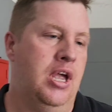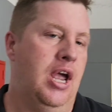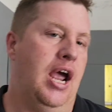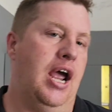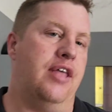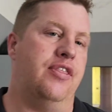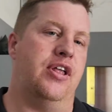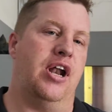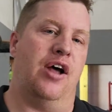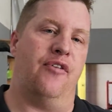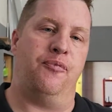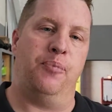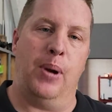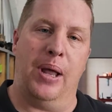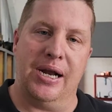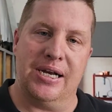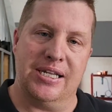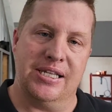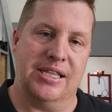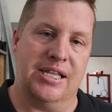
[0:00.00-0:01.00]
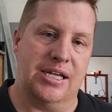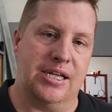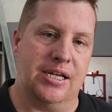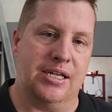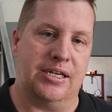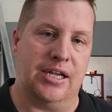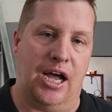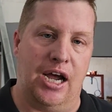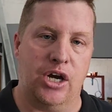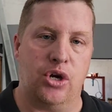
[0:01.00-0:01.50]
And then I've plugged in the
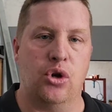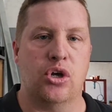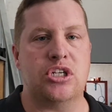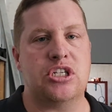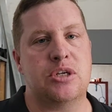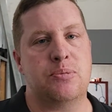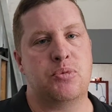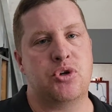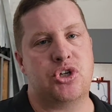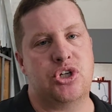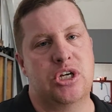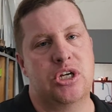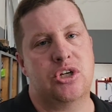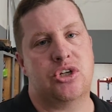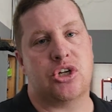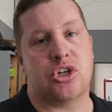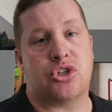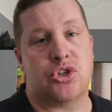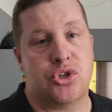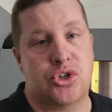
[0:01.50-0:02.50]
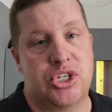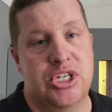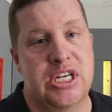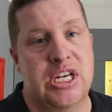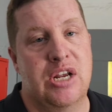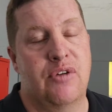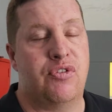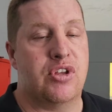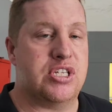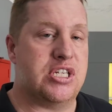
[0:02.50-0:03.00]
diagnostic machine just to
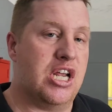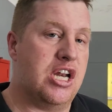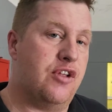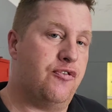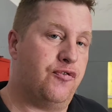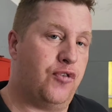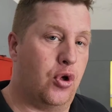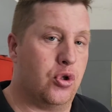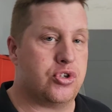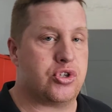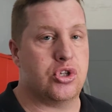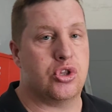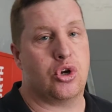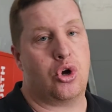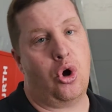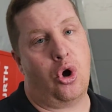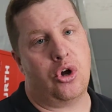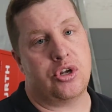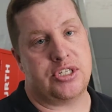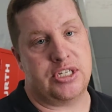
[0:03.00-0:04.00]
see if there's any faults in the car's